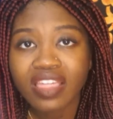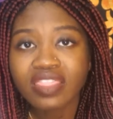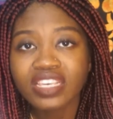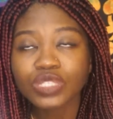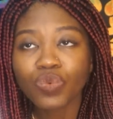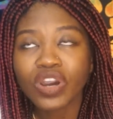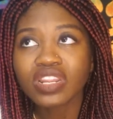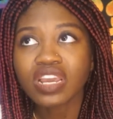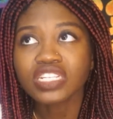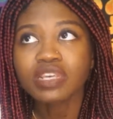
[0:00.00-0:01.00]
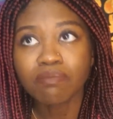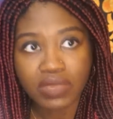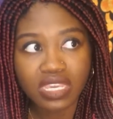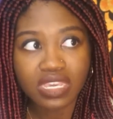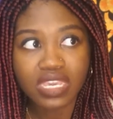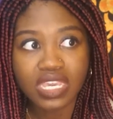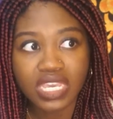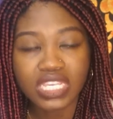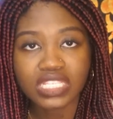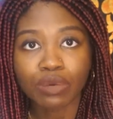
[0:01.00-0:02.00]
This one, to me,
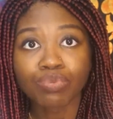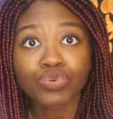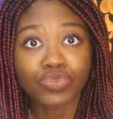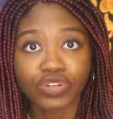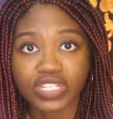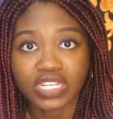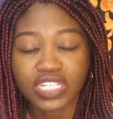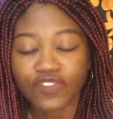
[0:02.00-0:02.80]
is brilliant.